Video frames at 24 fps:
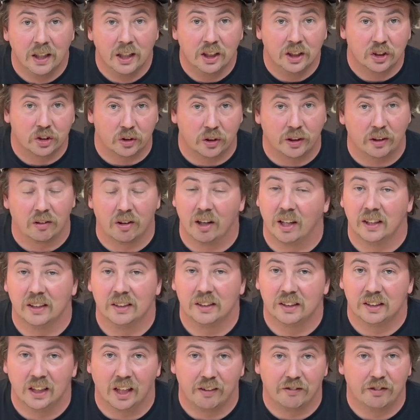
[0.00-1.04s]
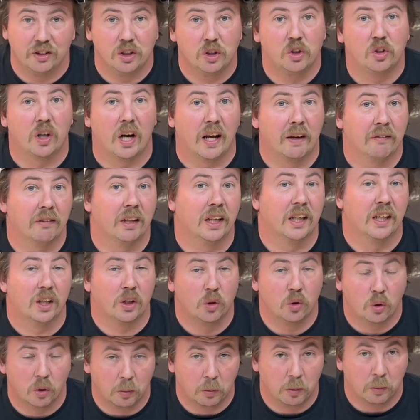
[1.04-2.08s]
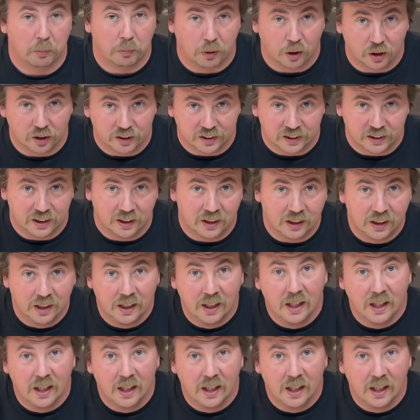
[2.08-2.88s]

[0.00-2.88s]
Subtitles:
street rod and stuff, and you drive it like a normal person.